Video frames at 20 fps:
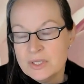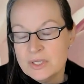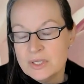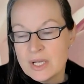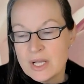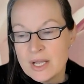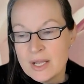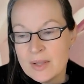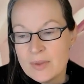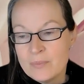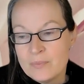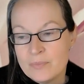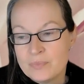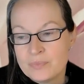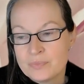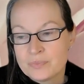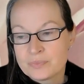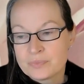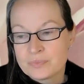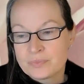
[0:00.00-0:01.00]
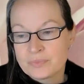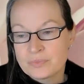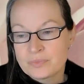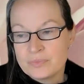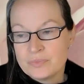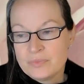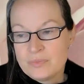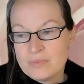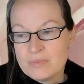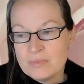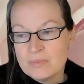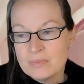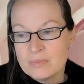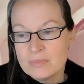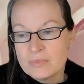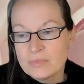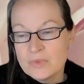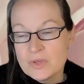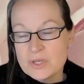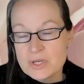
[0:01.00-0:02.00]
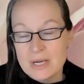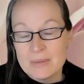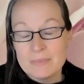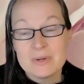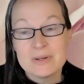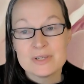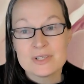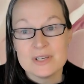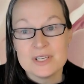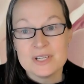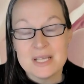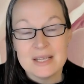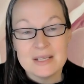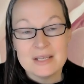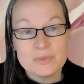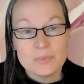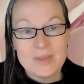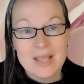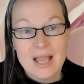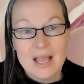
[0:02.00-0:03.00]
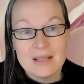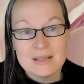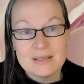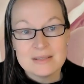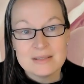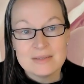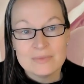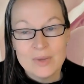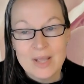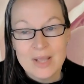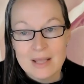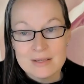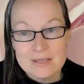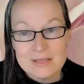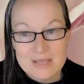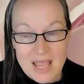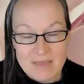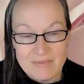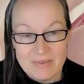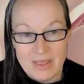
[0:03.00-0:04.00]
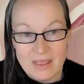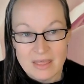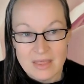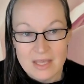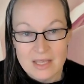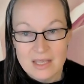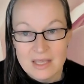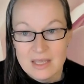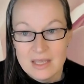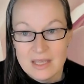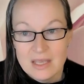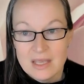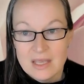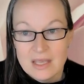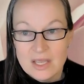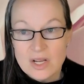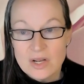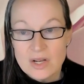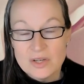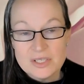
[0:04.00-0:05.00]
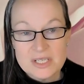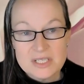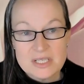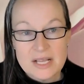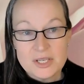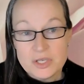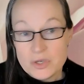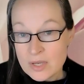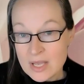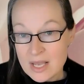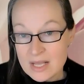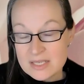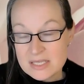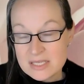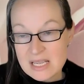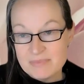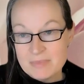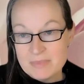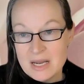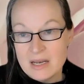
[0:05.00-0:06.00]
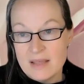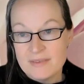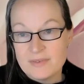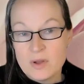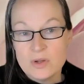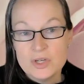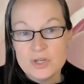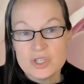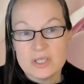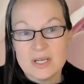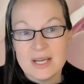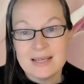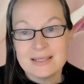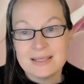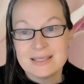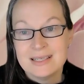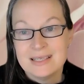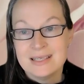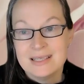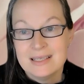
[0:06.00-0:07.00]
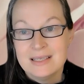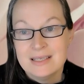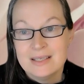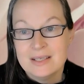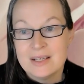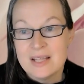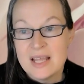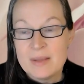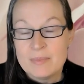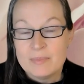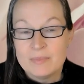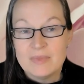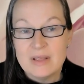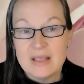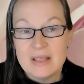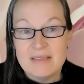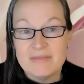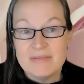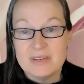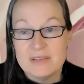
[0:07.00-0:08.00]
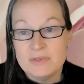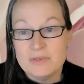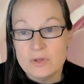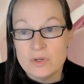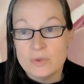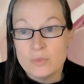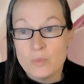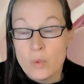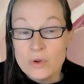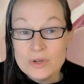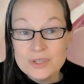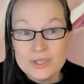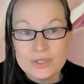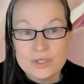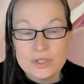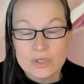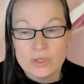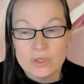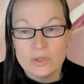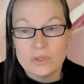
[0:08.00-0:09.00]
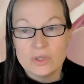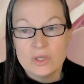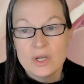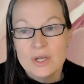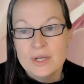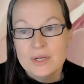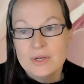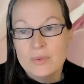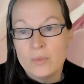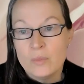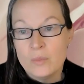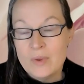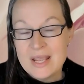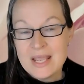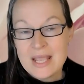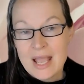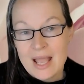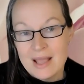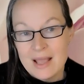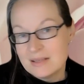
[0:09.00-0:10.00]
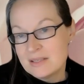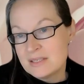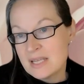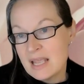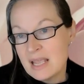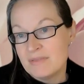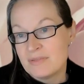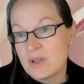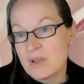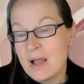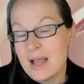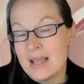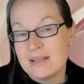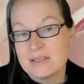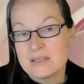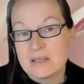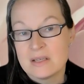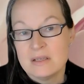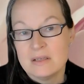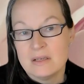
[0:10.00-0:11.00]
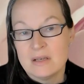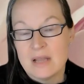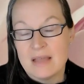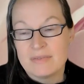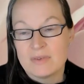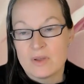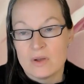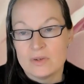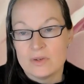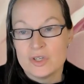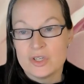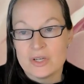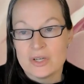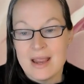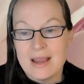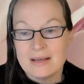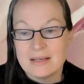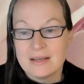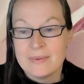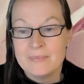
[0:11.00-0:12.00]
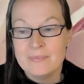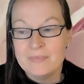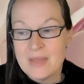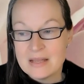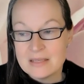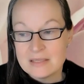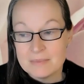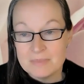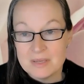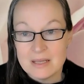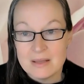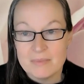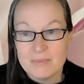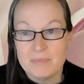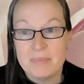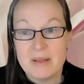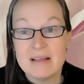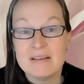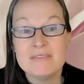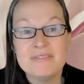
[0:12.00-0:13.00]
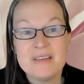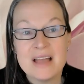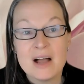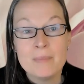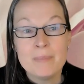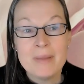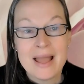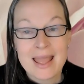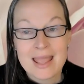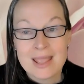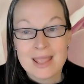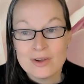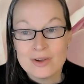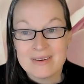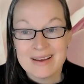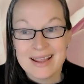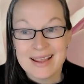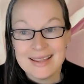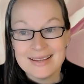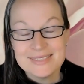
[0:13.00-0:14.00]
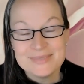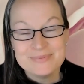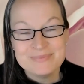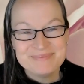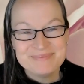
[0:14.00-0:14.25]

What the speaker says: sorry, what I was going to say is we can't save anything. Just like you can't save my life contract, even if you wanted to, we can't save Gaia's life contract. That's a bit above our pay grade.